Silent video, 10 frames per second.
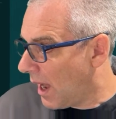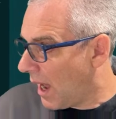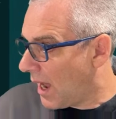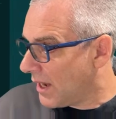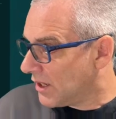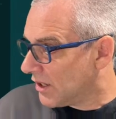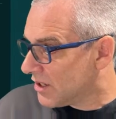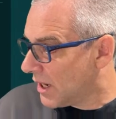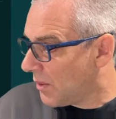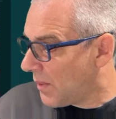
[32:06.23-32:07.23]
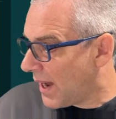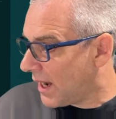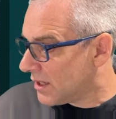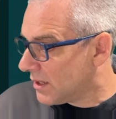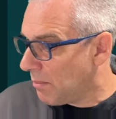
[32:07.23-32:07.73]
You'll see why
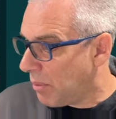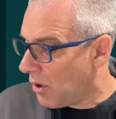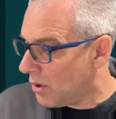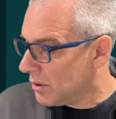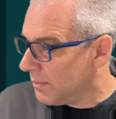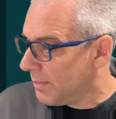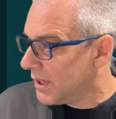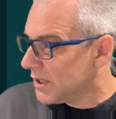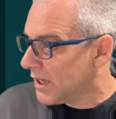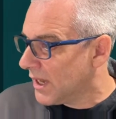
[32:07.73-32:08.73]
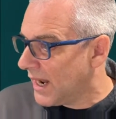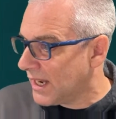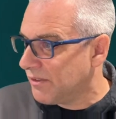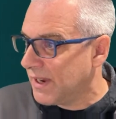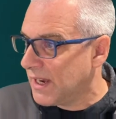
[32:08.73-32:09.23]
that's important, because at the
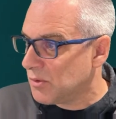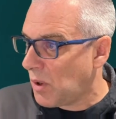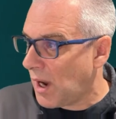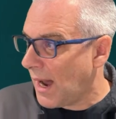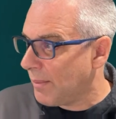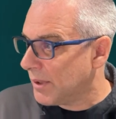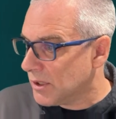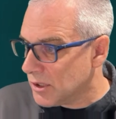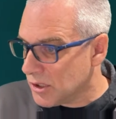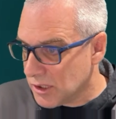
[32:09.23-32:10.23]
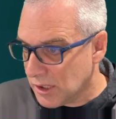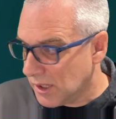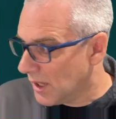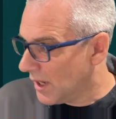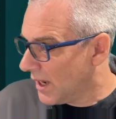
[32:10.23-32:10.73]
next phase, what happens
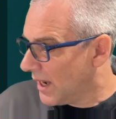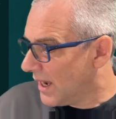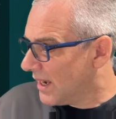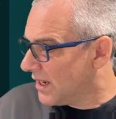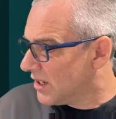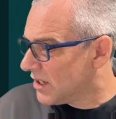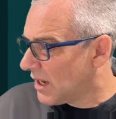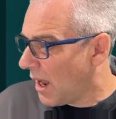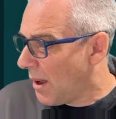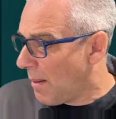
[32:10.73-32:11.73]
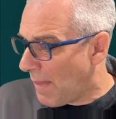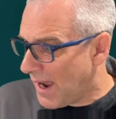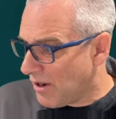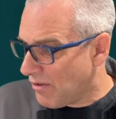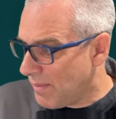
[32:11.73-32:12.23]
is my
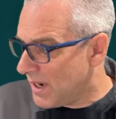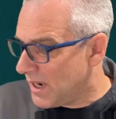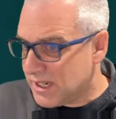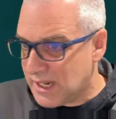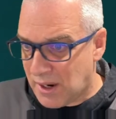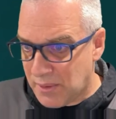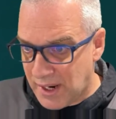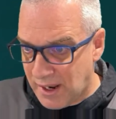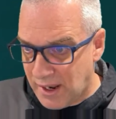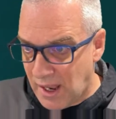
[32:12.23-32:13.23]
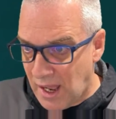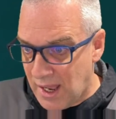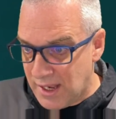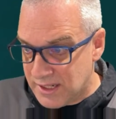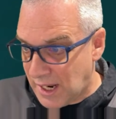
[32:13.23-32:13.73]
agreement is now
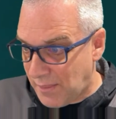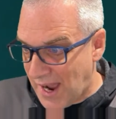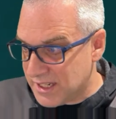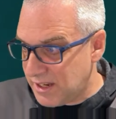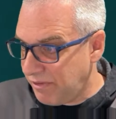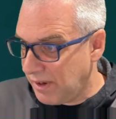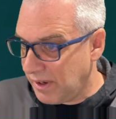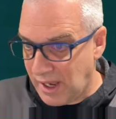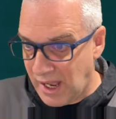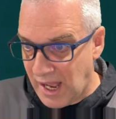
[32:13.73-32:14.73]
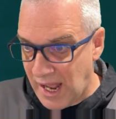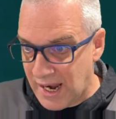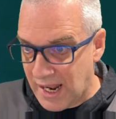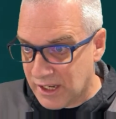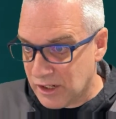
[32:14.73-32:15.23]
active, and
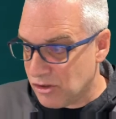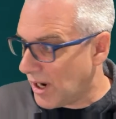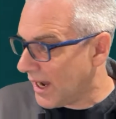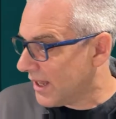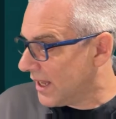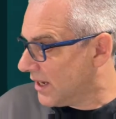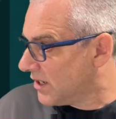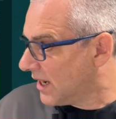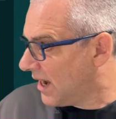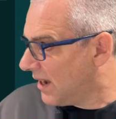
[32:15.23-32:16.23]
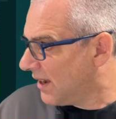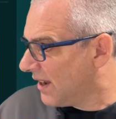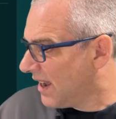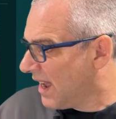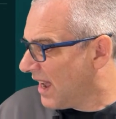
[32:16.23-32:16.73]
I can track this. Yeah,
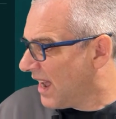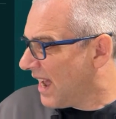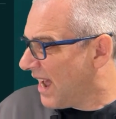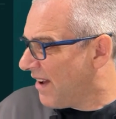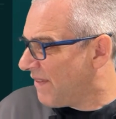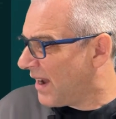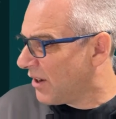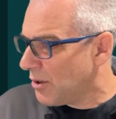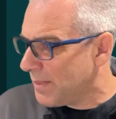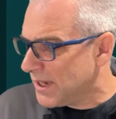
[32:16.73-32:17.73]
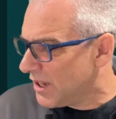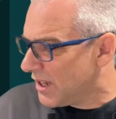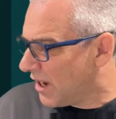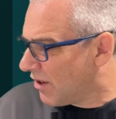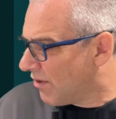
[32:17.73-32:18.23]
if I come into
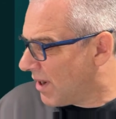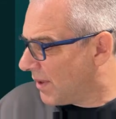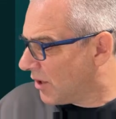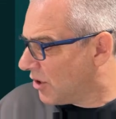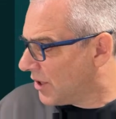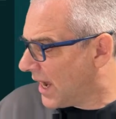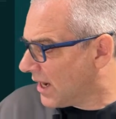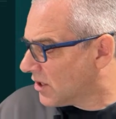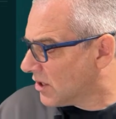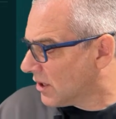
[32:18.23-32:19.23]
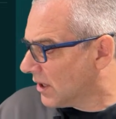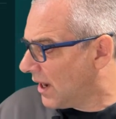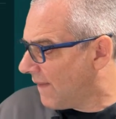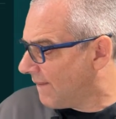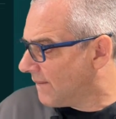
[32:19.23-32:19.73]
the agreement, go next.
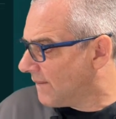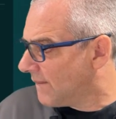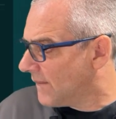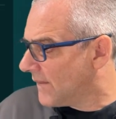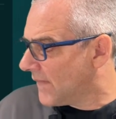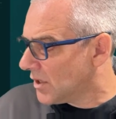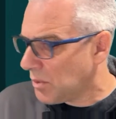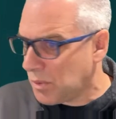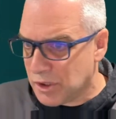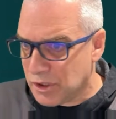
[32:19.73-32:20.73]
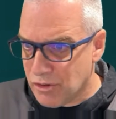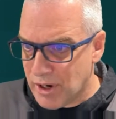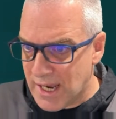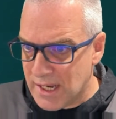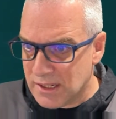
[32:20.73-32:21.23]
Yeah, that's what we're going to create.